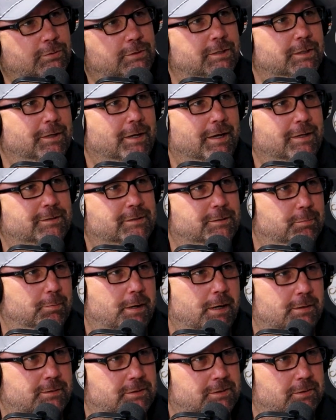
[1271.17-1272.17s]
who's the next
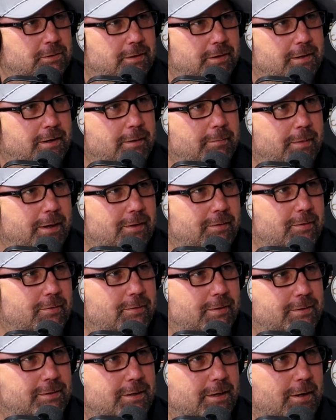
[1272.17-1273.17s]
boxer to come out of
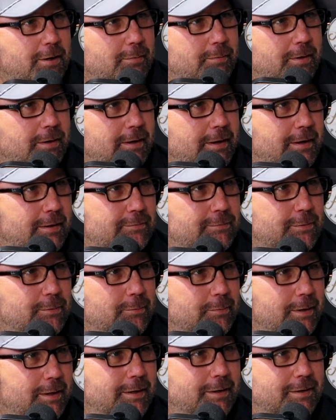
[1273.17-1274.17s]
retirement after
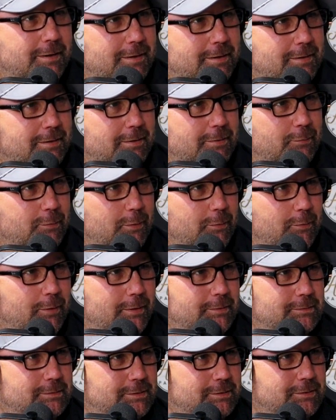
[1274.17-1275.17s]
Mike if he
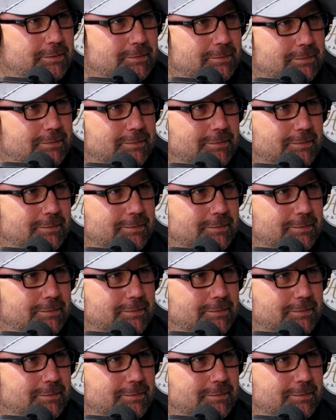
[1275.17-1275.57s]
wins?